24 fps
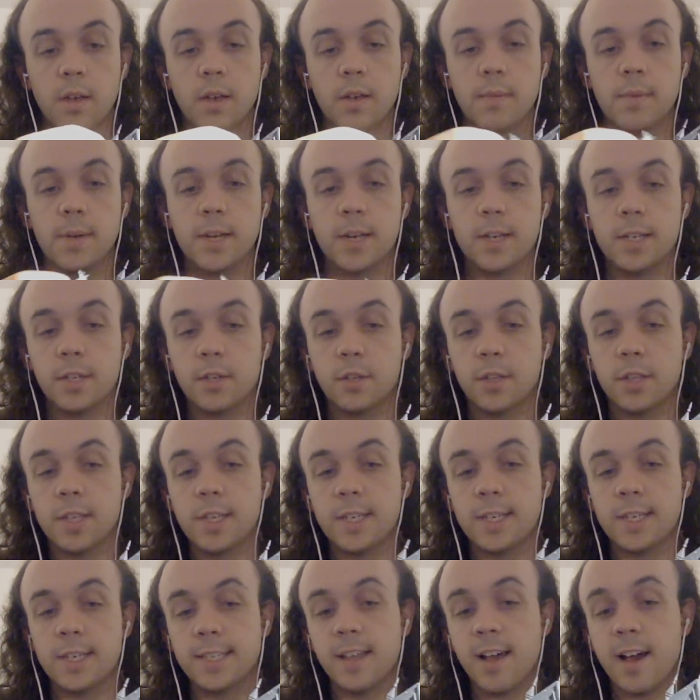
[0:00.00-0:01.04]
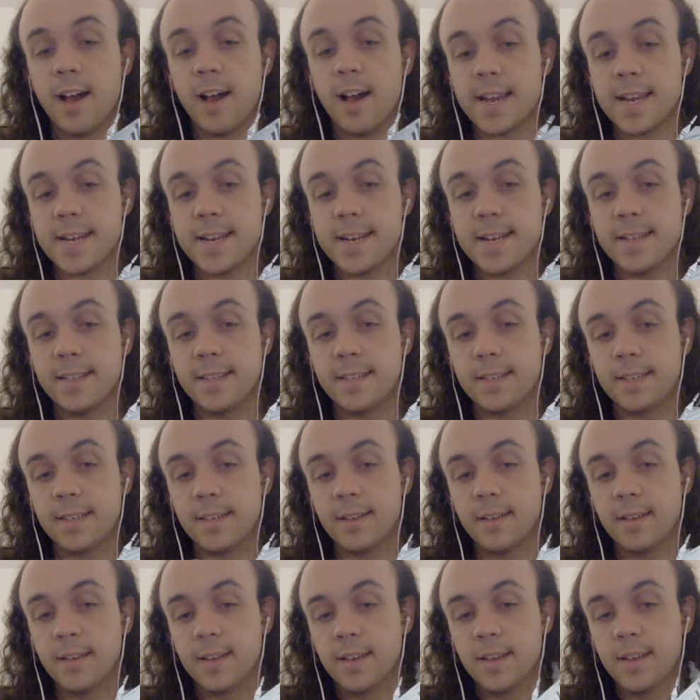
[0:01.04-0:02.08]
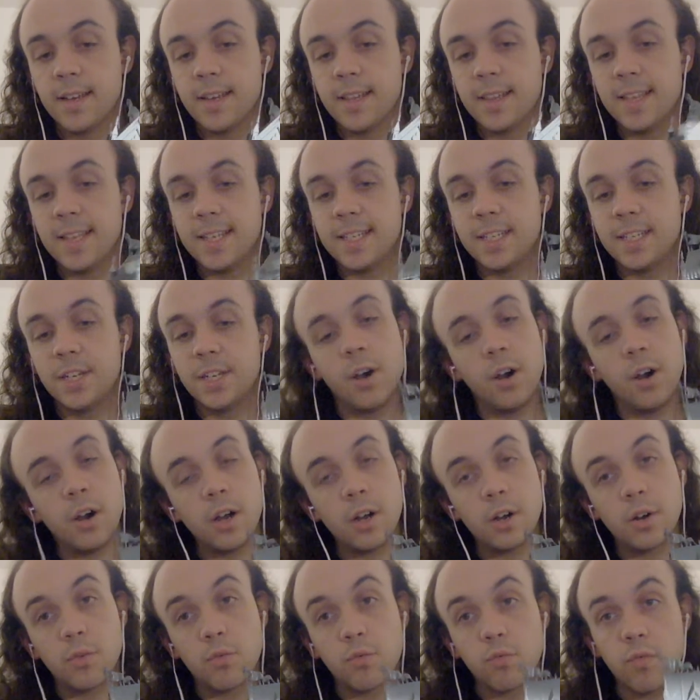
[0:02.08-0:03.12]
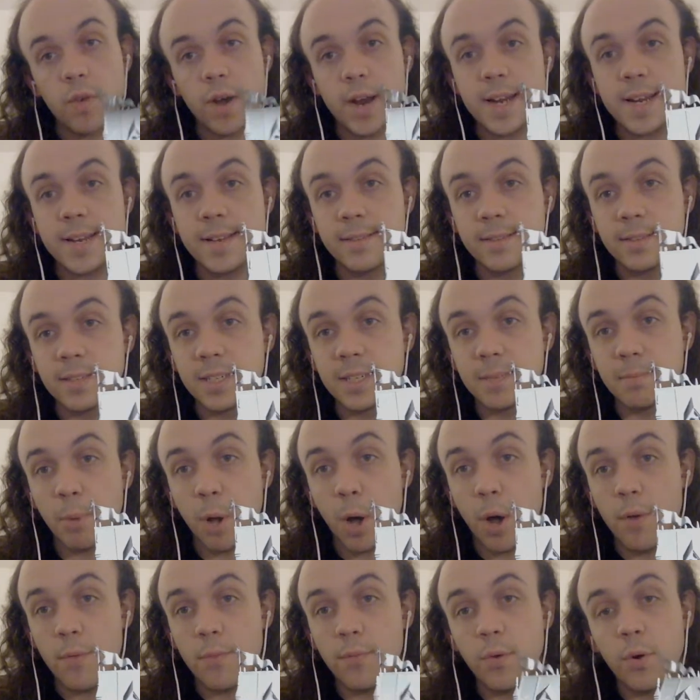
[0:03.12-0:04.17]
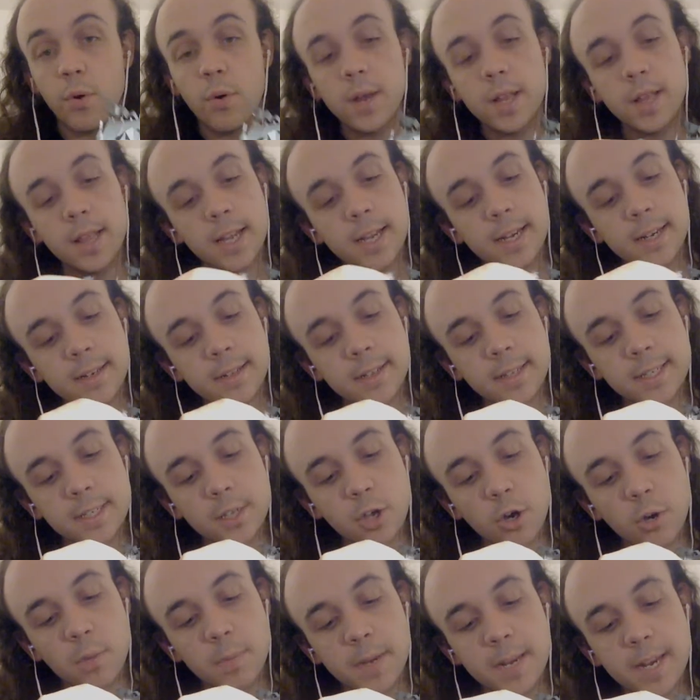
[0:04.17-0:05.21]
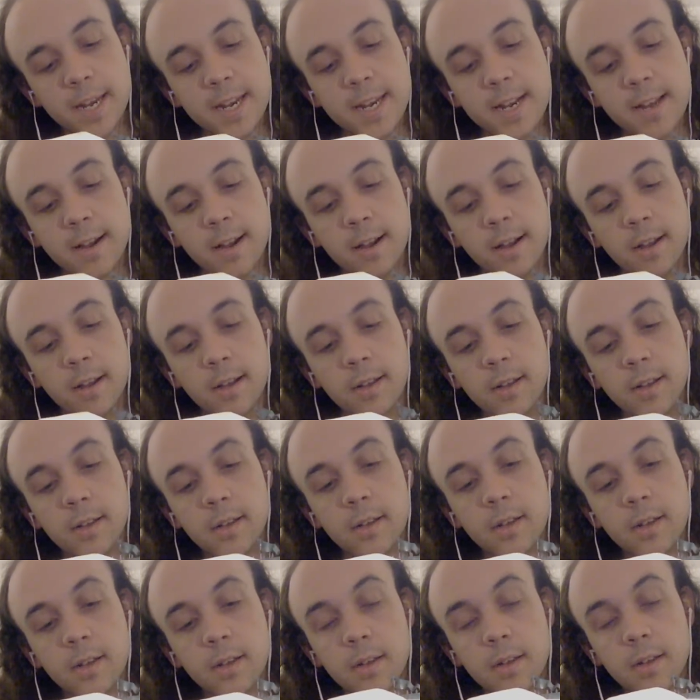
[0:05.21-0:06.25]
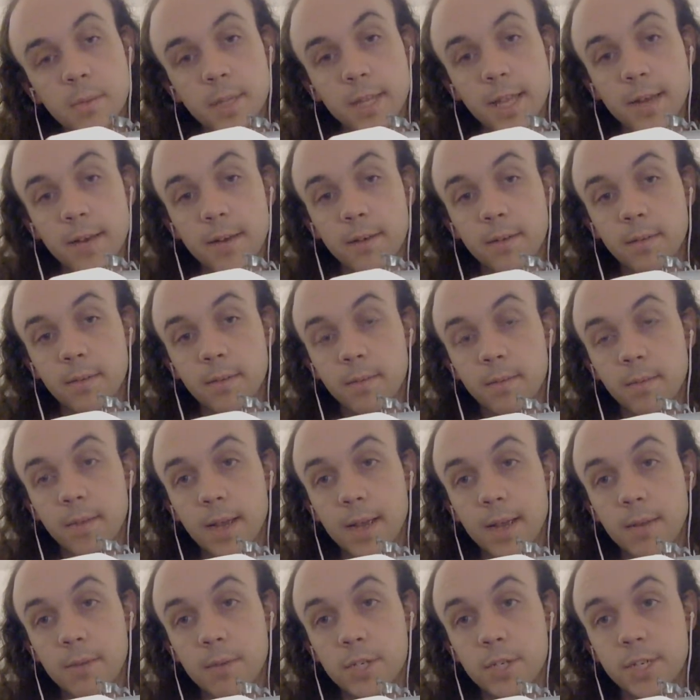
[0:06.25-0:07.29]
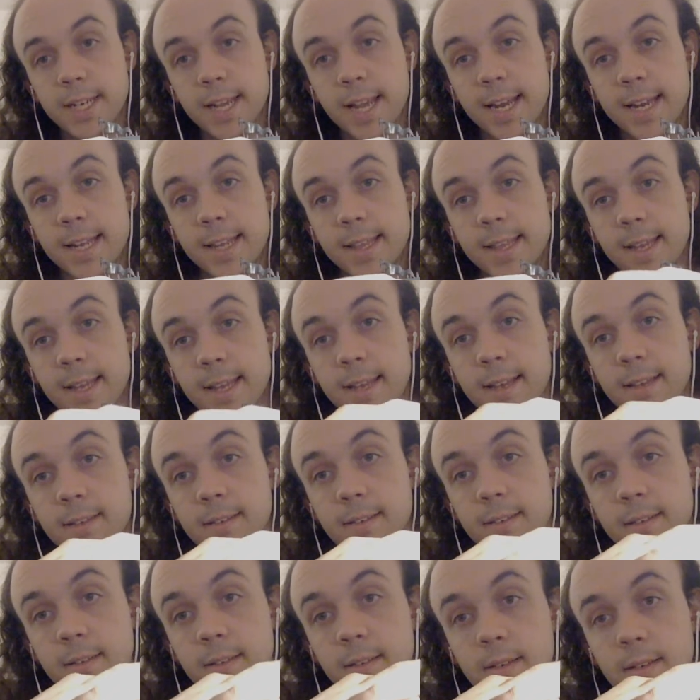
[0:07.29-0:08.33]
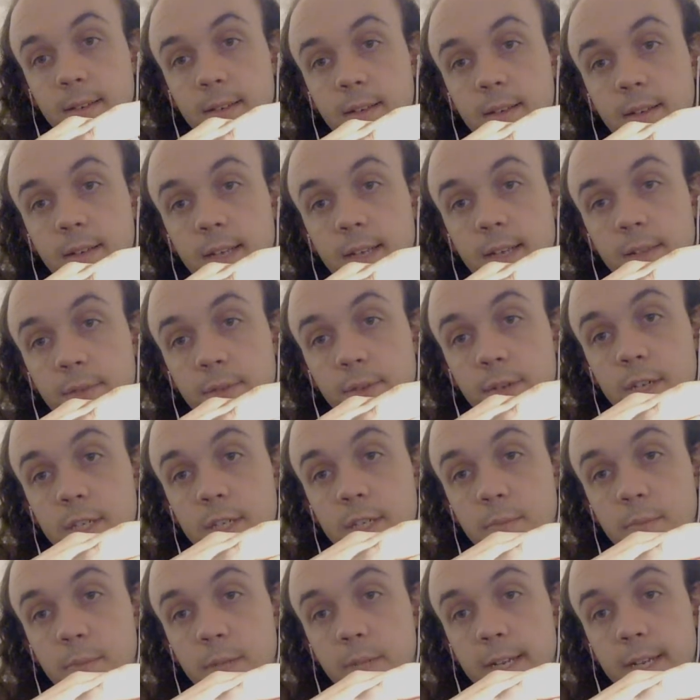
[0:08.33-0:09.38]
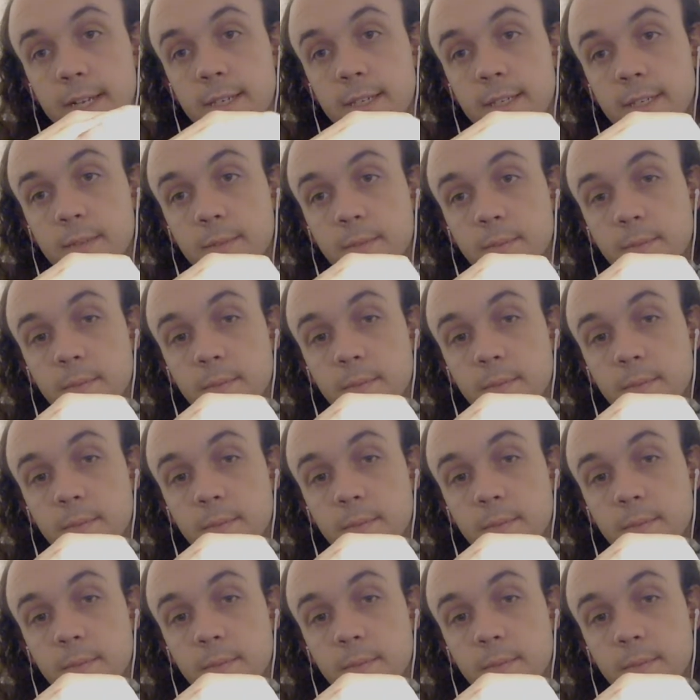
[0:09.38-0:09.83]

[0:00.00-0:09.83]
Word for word: Because on the sides, there's not a great spot for it. Like, there's up here, but then how would you get it there in the first place?